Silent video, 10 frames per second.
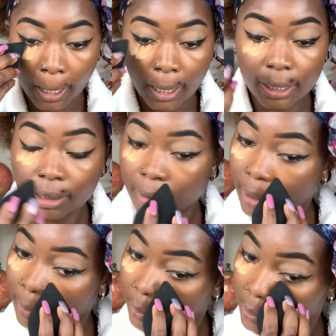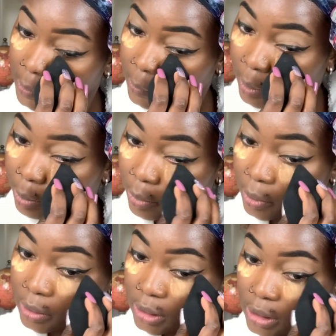And I'm gonna make sure I
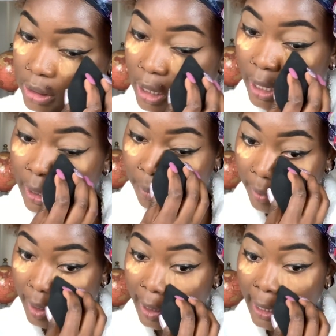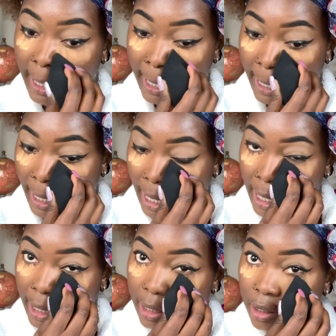put just a tiny bit, not a lot.